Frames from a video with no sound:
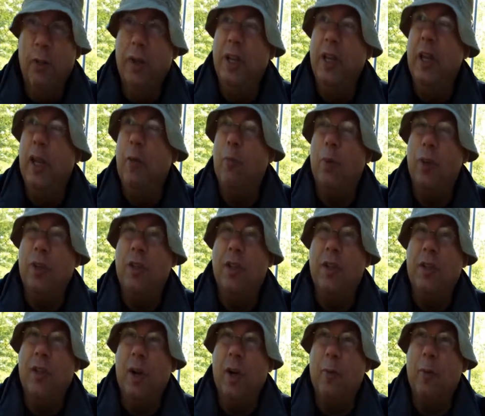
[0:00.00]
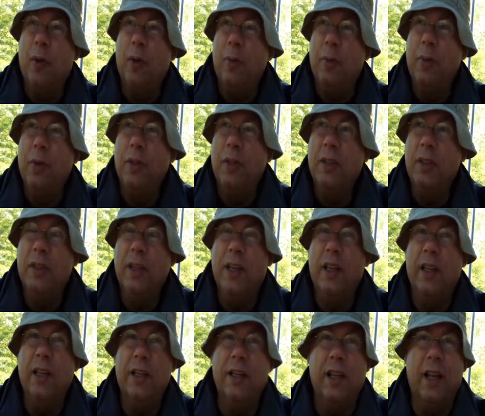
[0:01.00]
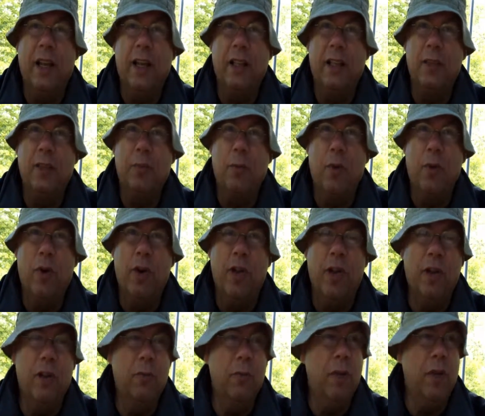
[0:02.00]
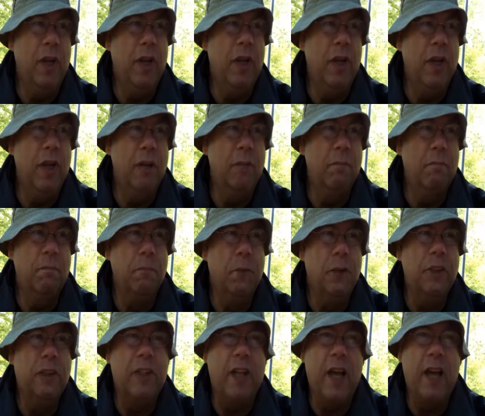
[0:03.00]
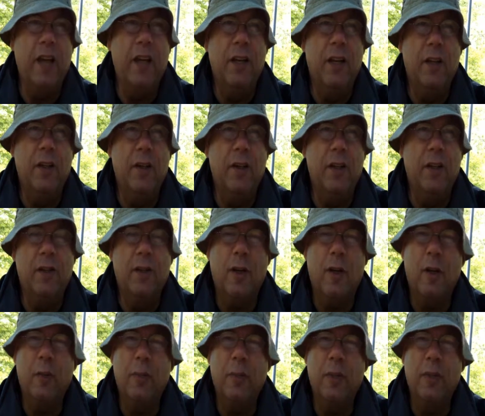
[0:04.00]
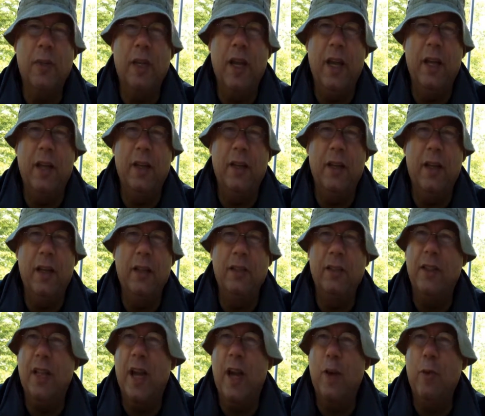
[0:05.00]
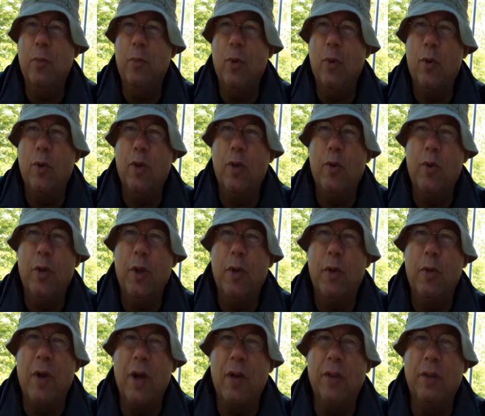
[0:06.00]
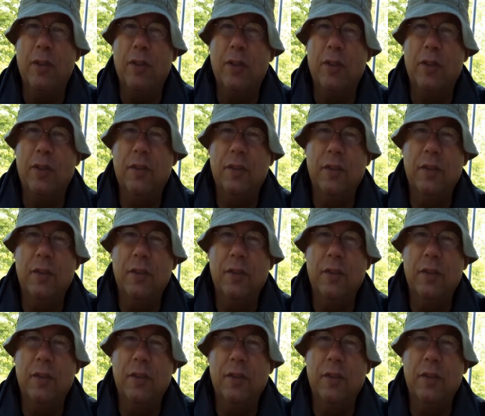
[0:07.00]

We put the tarp up, and like this morning we sat in under the tarp, had a nice downpour going around us.